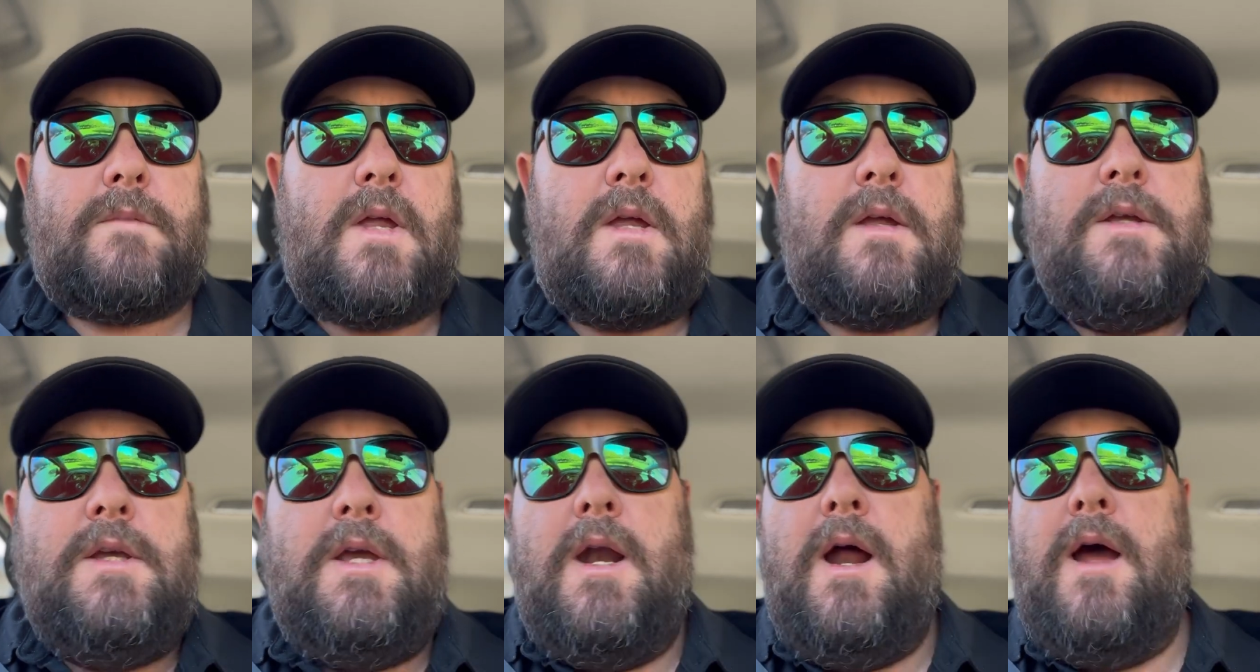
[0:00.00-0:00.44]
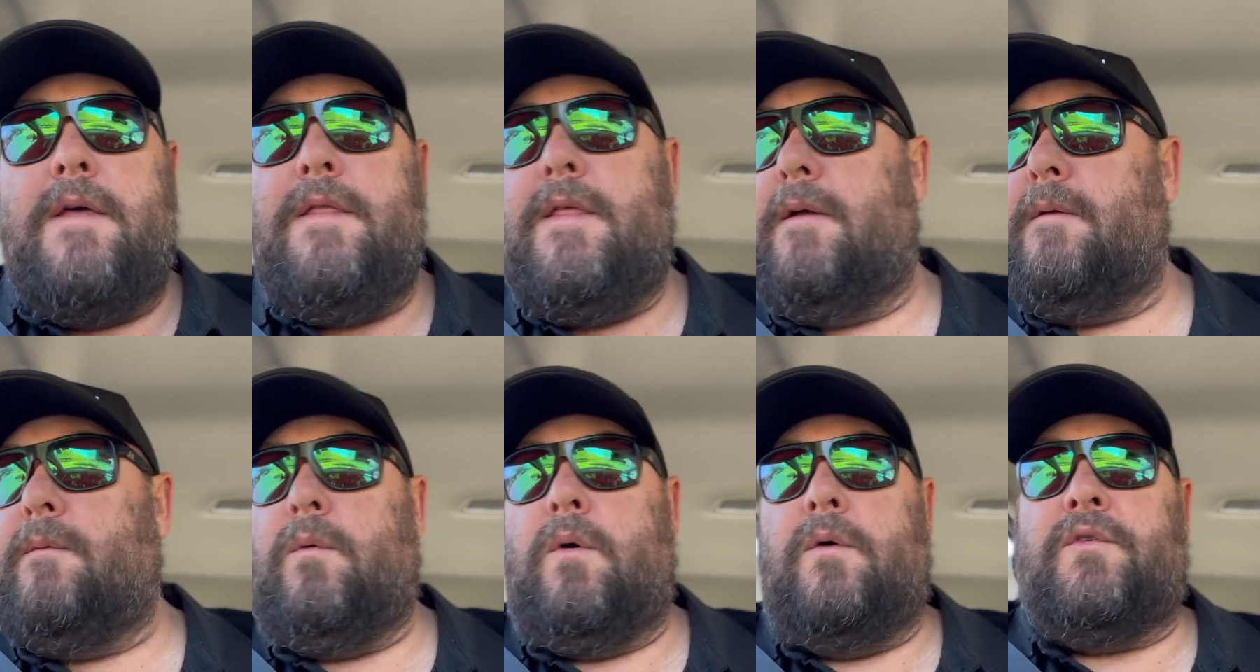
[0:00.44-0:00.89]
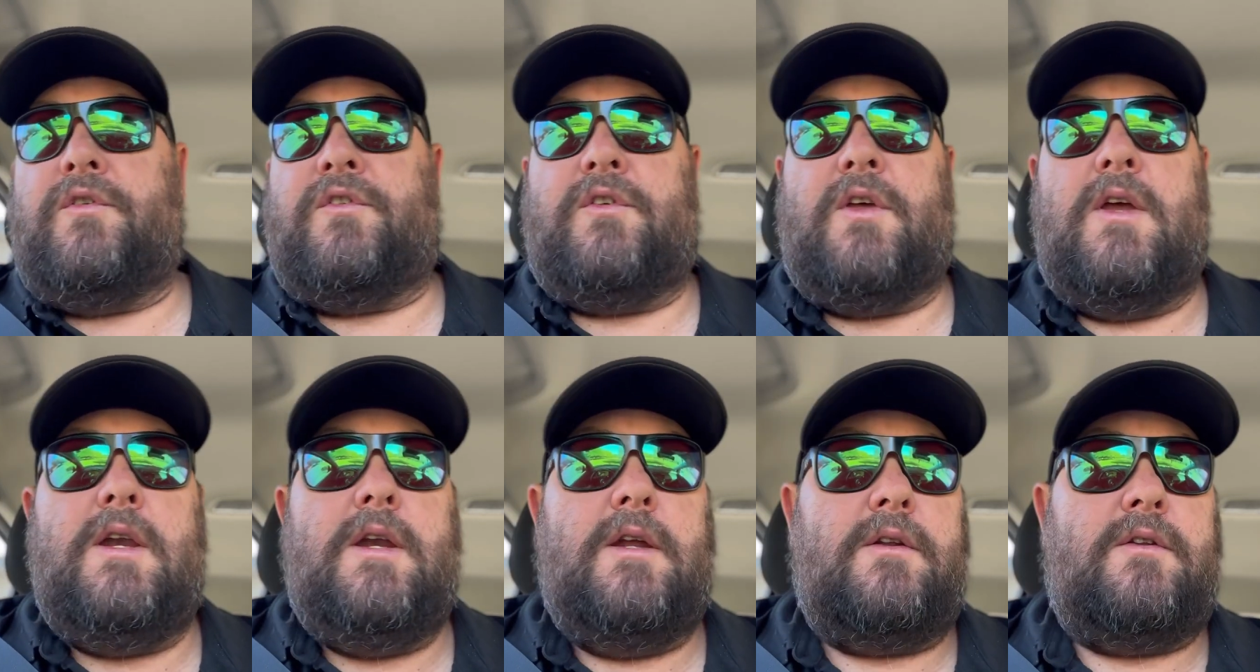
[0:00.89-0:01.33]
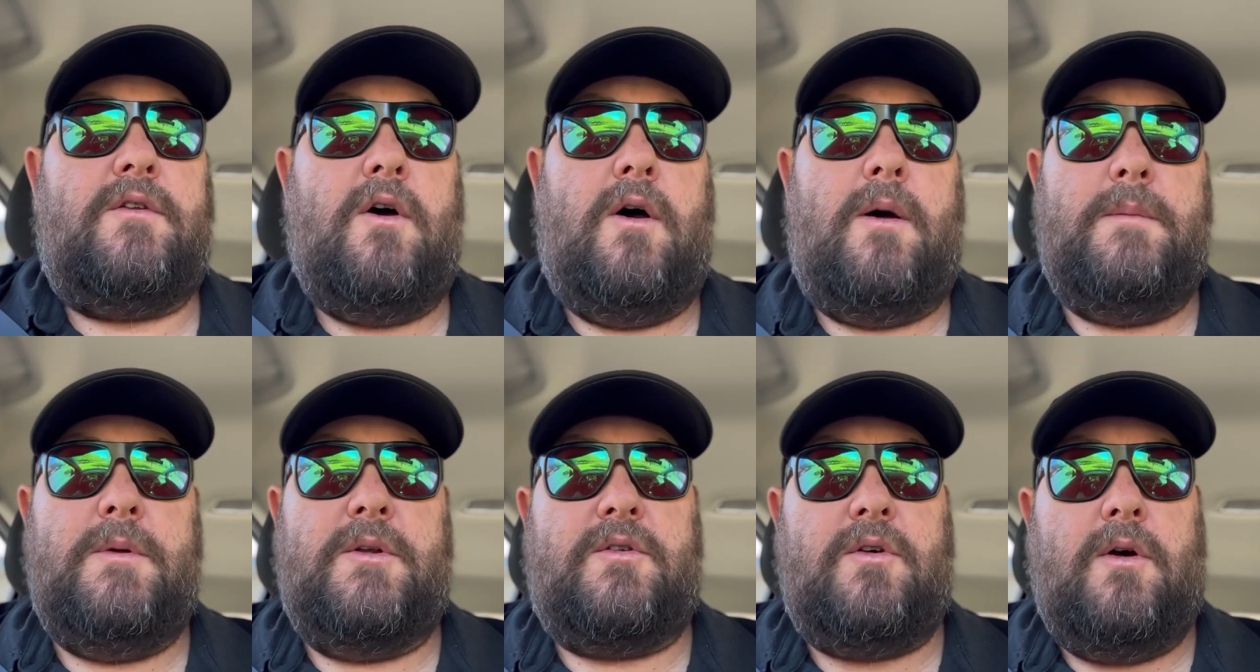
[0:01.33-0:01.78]
you know, we've seen it
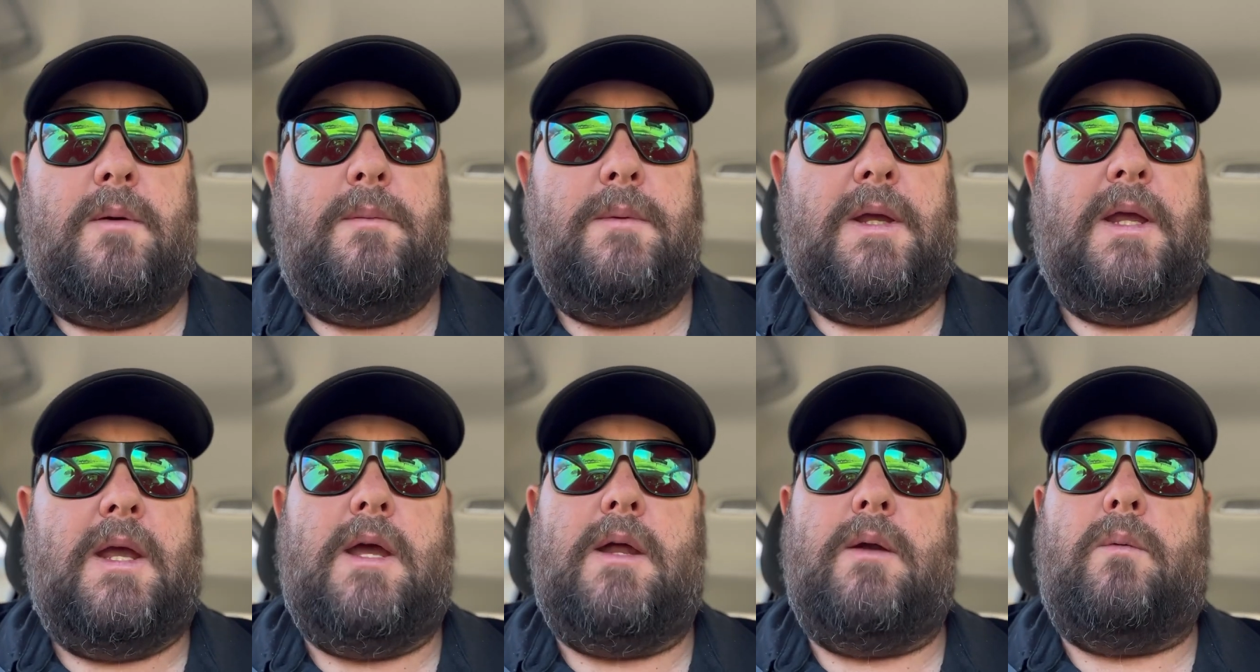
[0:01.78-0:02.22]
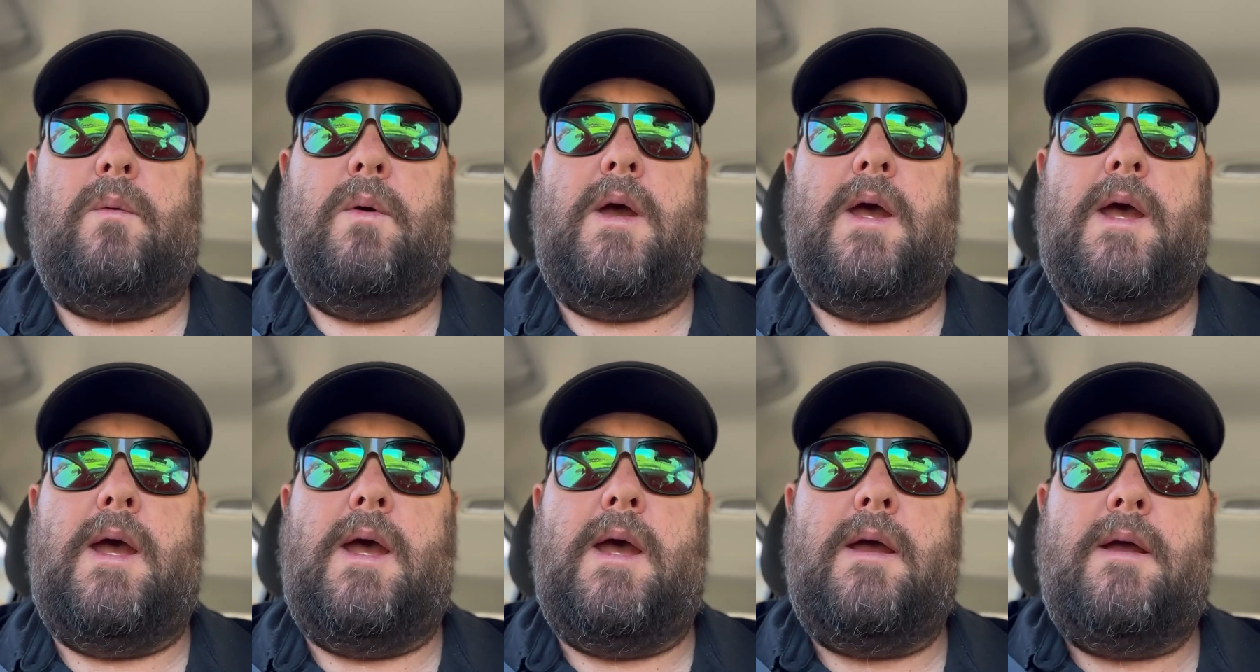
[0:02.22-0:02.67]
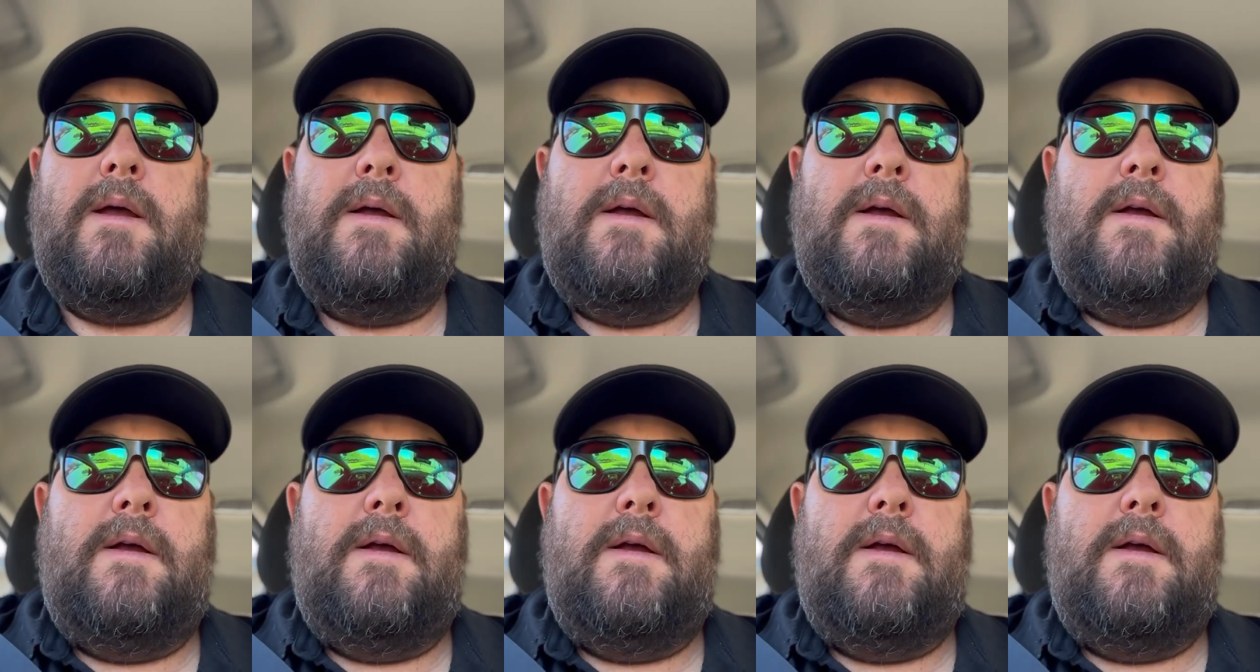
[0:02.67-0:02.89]
time and time again where,